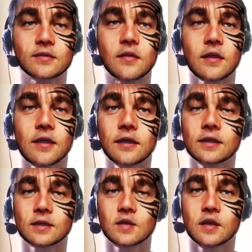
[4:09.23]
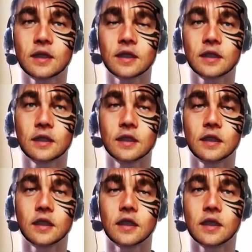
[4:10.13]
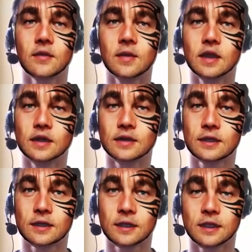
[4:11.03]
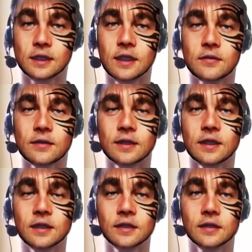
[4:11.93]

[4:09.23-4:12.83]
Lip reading: characters will merged, integrated,